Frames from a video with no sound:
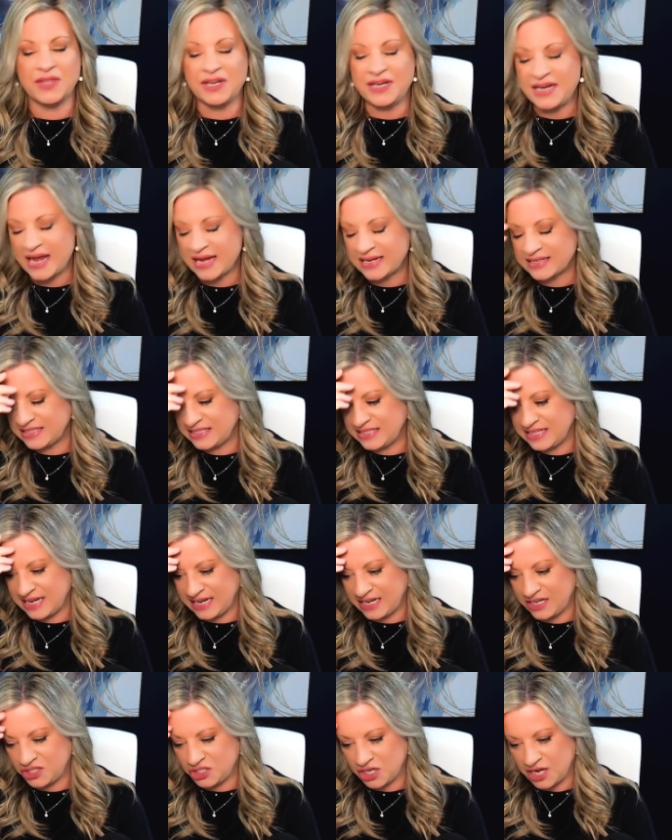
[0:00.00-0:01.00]
the next
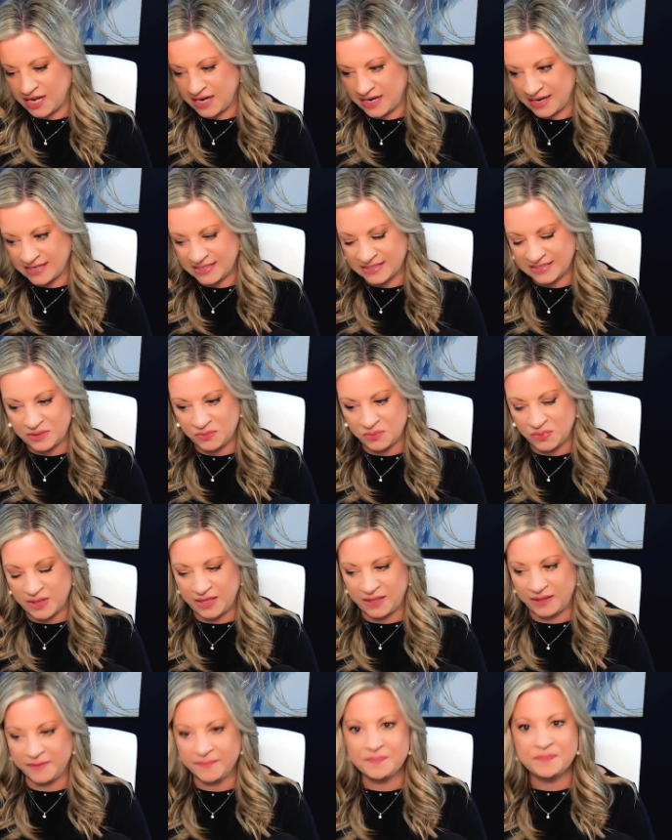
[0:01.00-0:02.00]
stage and I said,
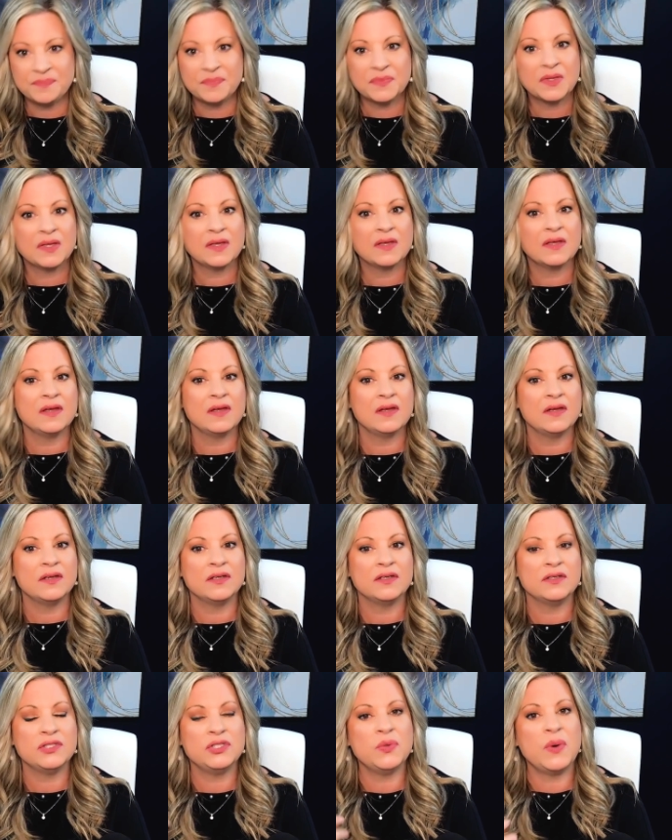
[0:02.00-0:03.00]
well,
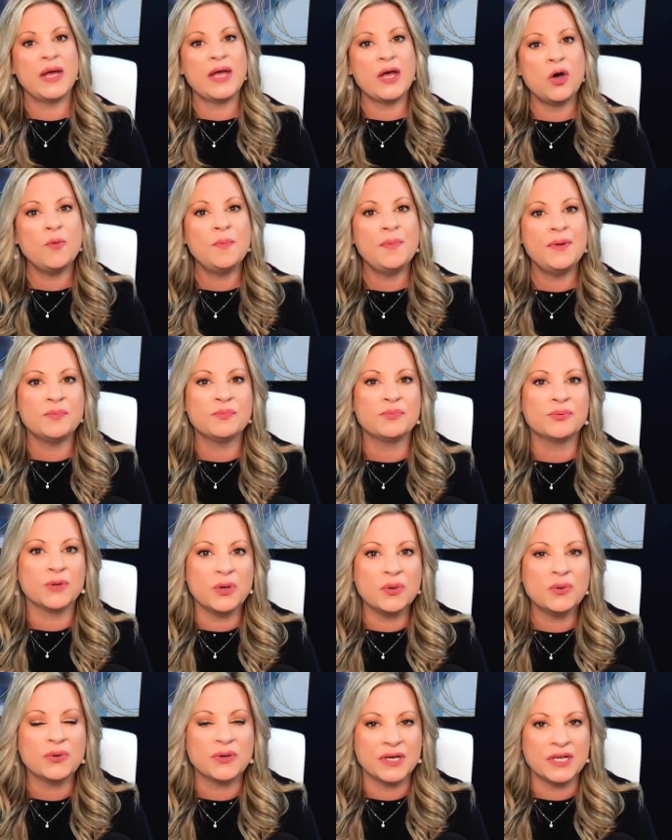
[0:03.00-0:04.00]
do I open a
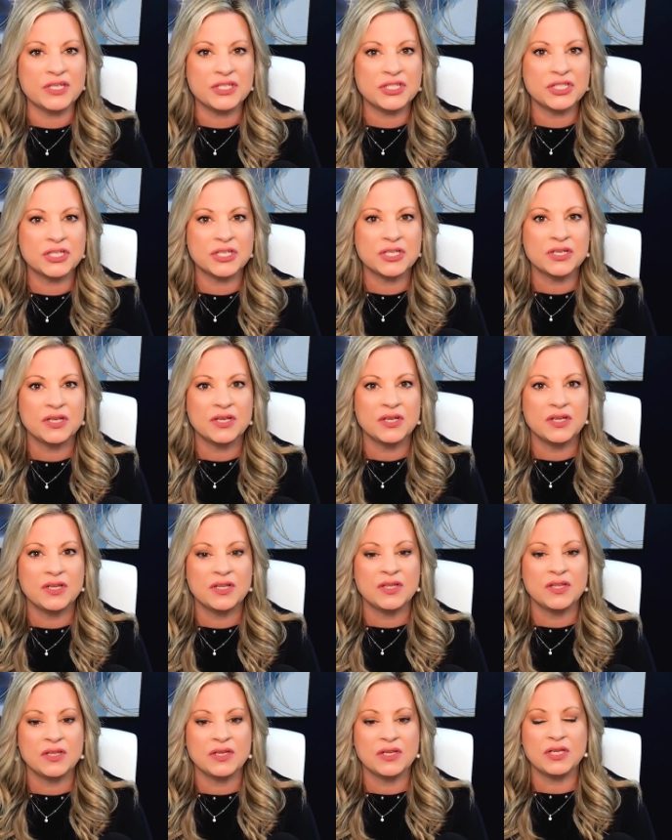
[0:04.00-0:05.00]
brokerage?
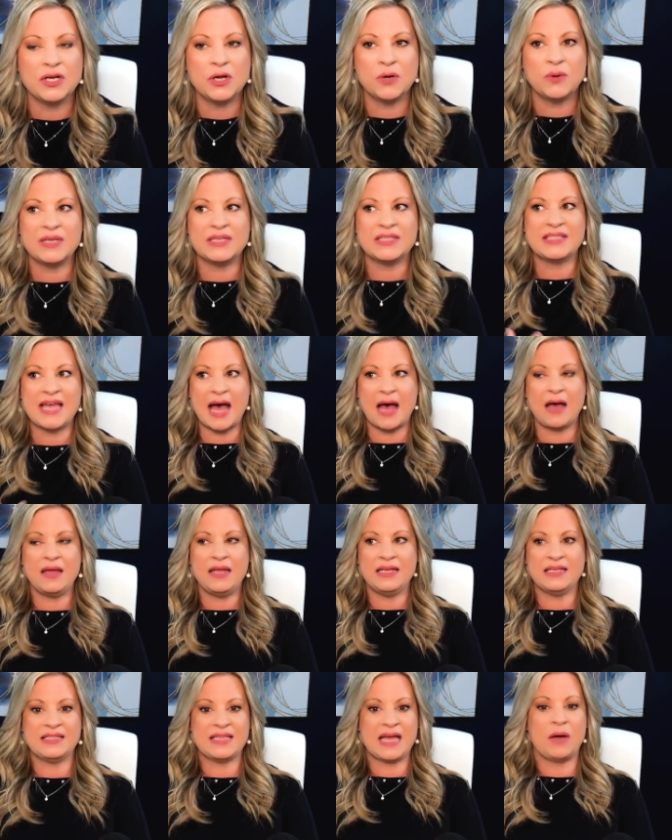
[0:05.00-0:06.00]
You know, is that
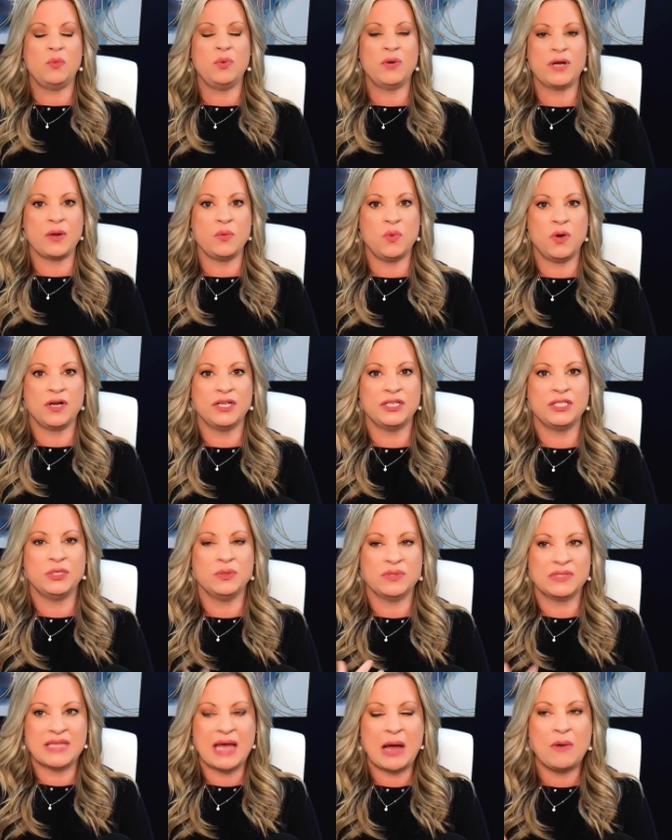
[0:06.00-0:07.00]
is that what I want to
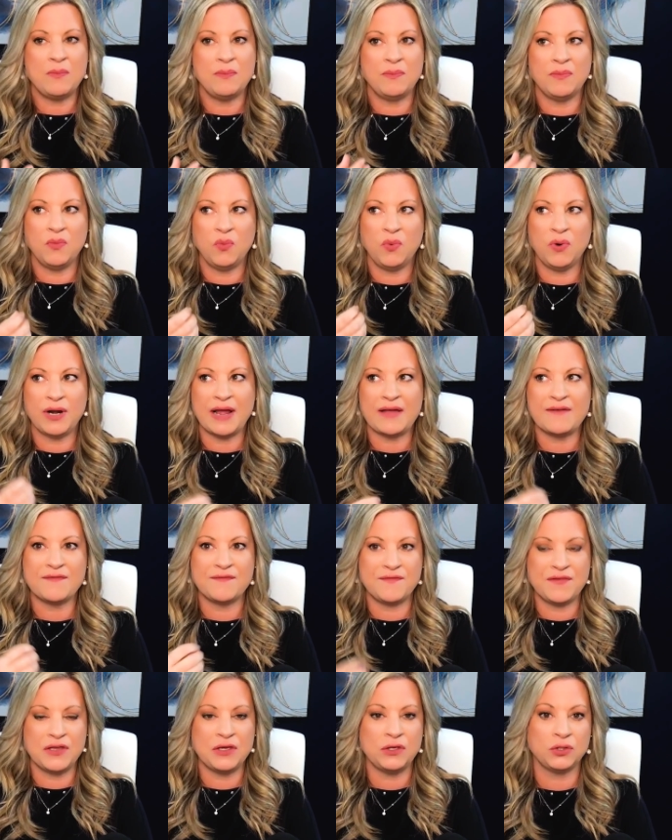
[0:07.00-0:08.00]
do? Is that what I
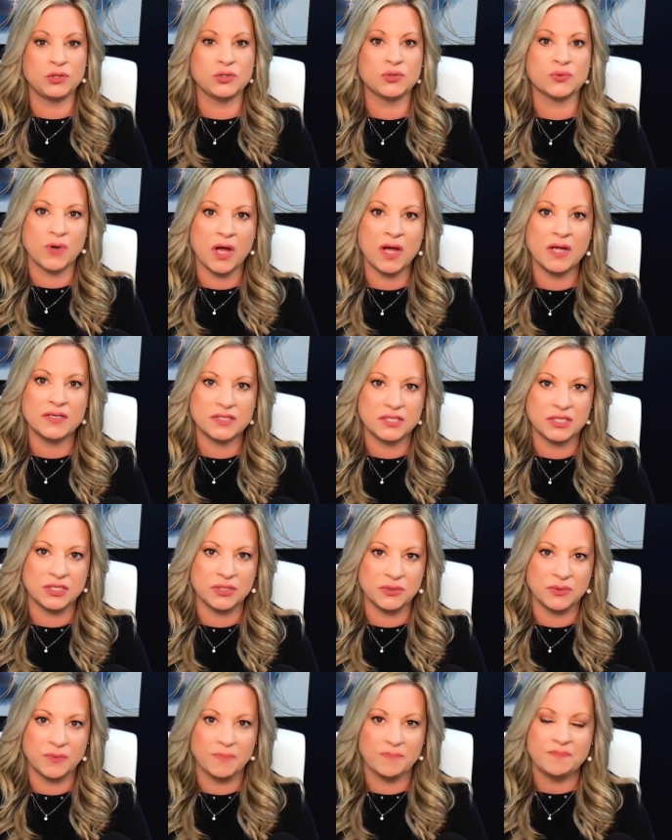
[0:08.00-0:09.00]
feel drawn
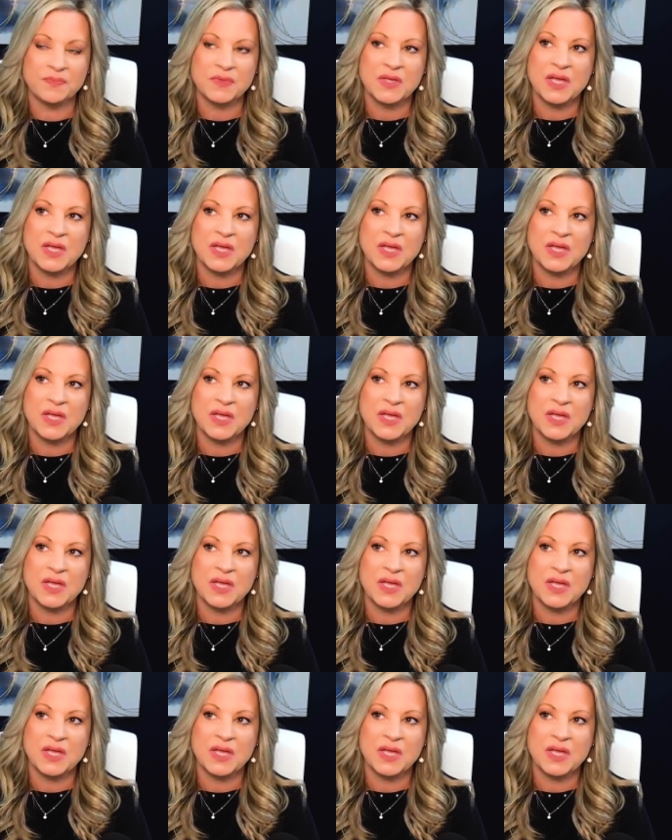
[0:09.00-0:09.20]
to?